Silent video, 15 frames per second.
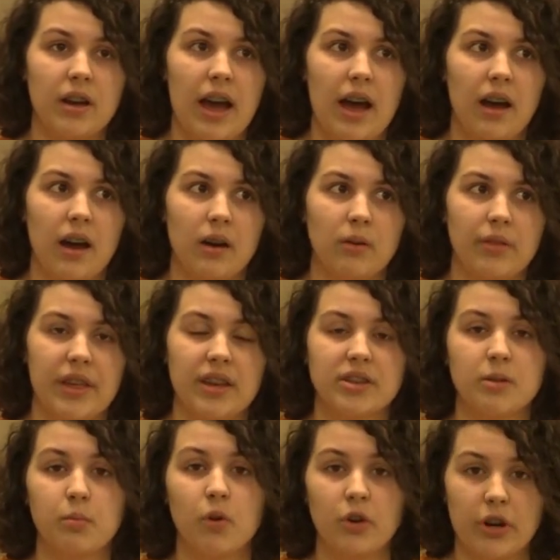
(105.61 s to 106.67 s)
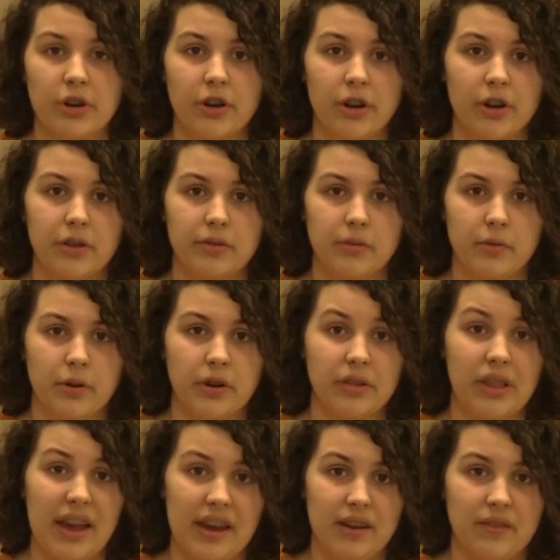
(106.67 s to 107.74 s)
how they supported her through her
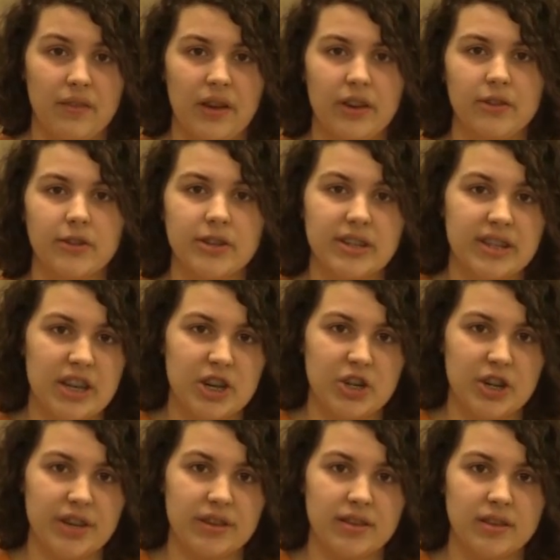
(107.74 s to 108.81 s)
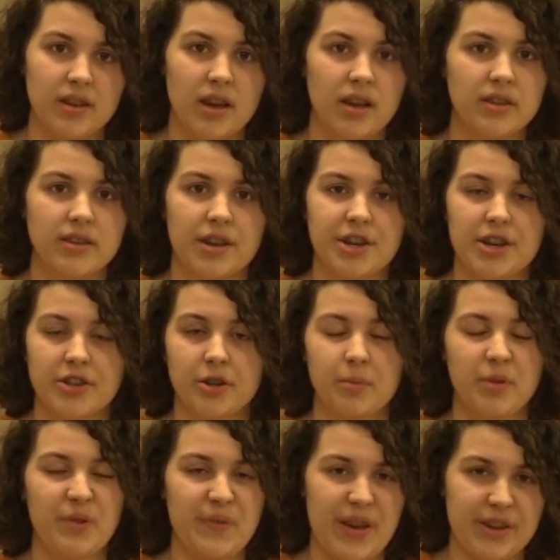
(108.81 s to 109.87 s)
life and her decisions, such as her
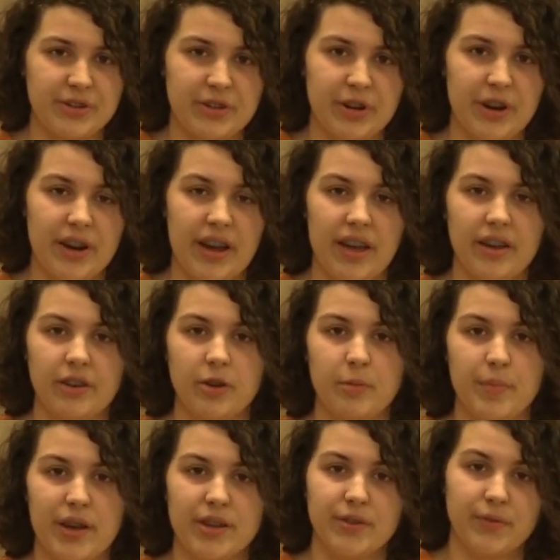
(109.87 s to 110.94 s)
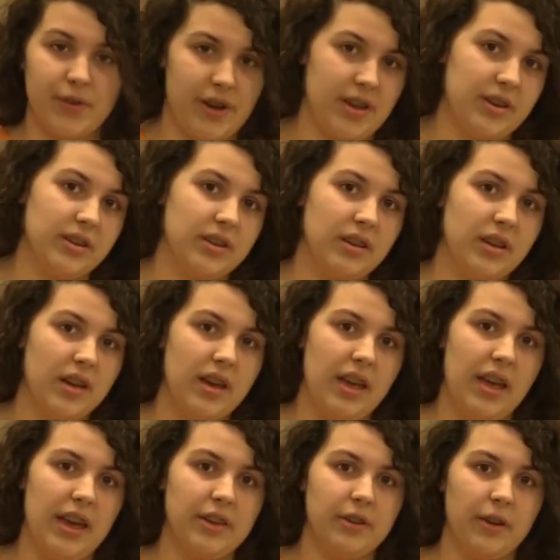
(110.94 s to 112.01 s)
professor and her best friend
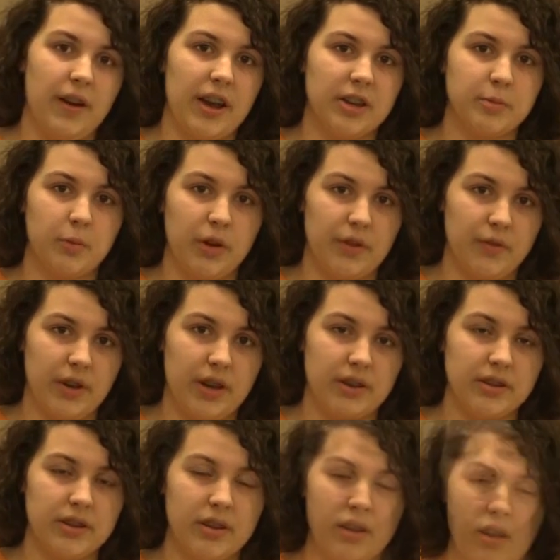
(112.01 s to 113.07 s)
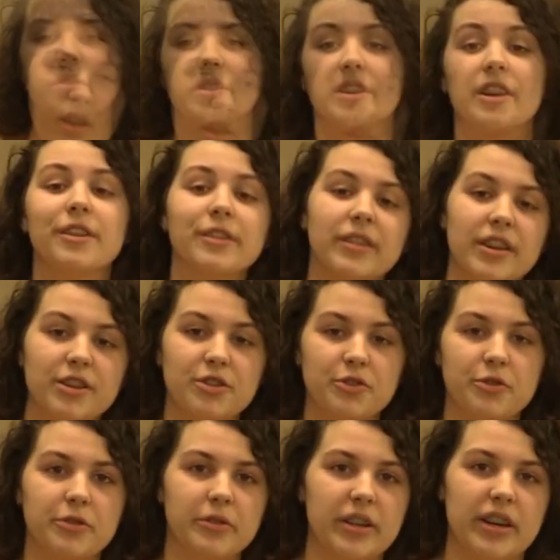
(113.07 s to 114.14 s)
and her ex-boyfriend. So The Dinner
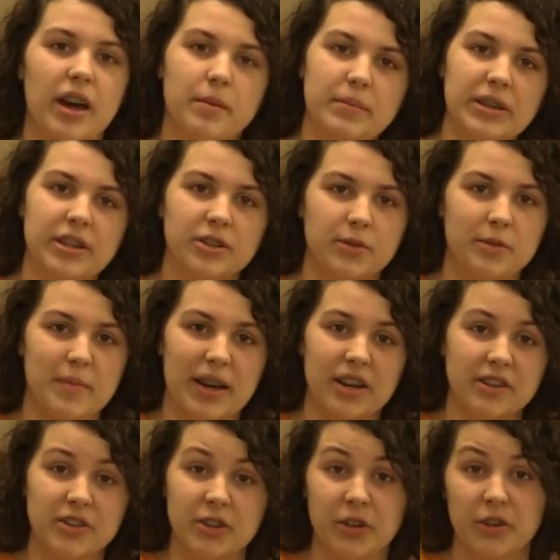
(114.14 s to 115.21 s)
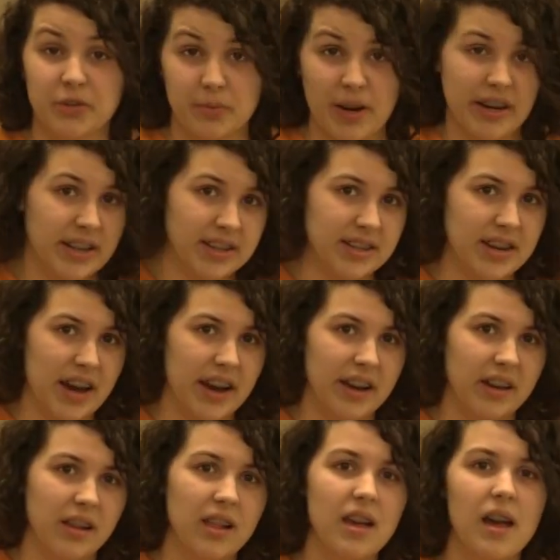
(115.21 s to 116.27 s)
List truly got me into Rebecca Serle's writing
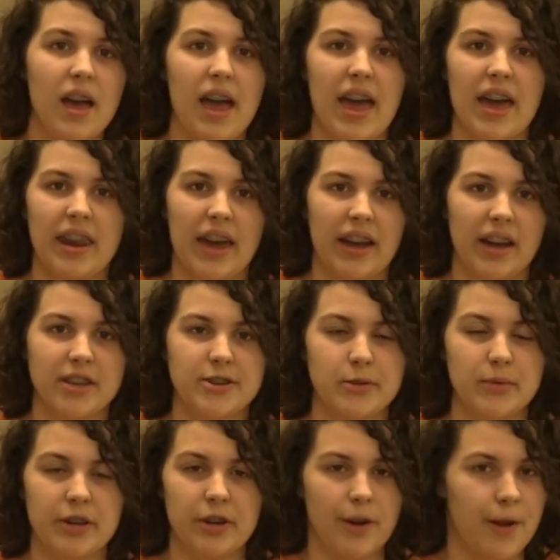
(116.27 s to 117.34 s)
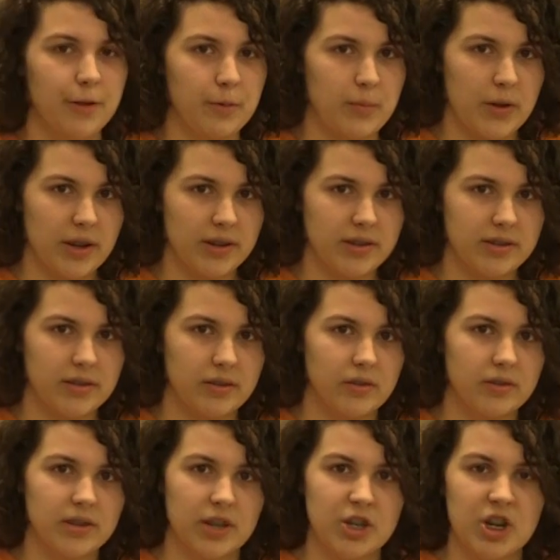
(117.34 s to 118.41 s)
style, and I got to read her other books,
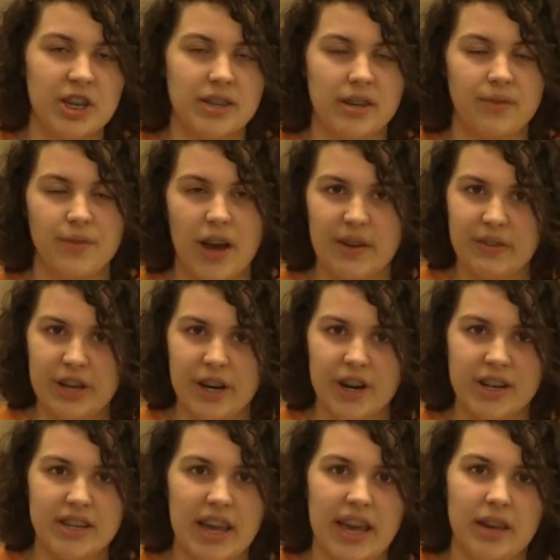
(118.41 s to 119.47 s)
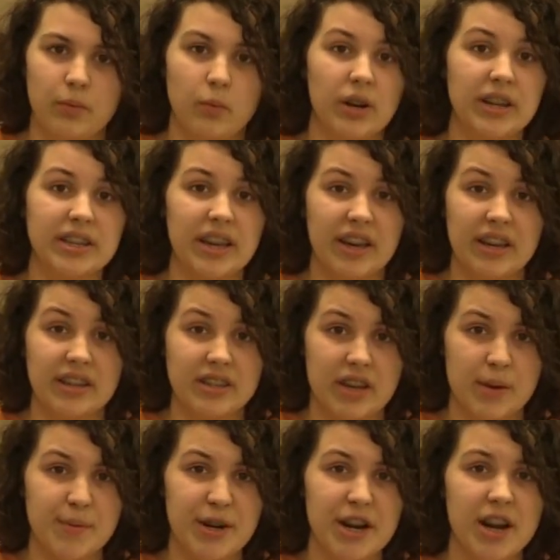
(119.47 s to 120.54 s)
such as In 5 Years and One Italian
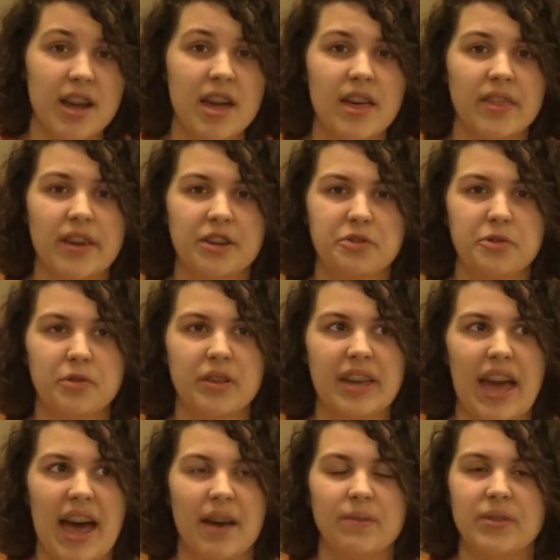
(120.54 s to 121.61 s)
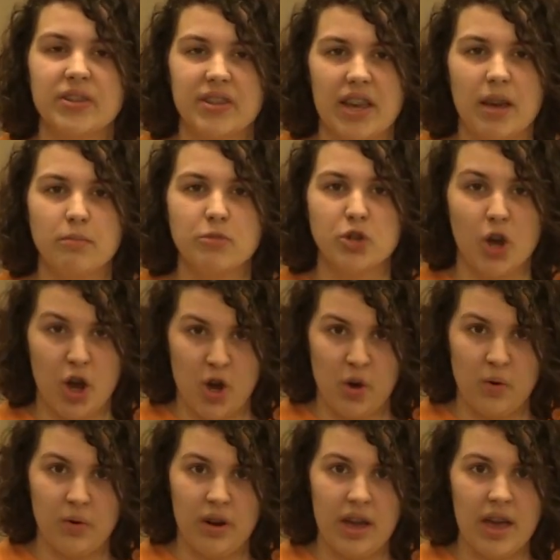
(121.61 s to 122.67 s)
Summer, that truly have the same
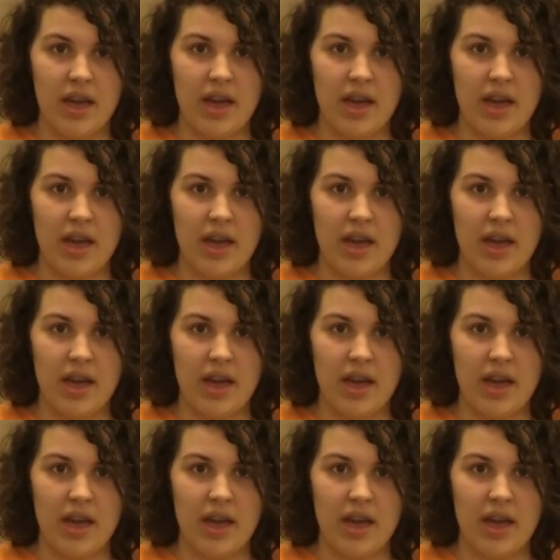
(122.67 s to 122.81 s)
tone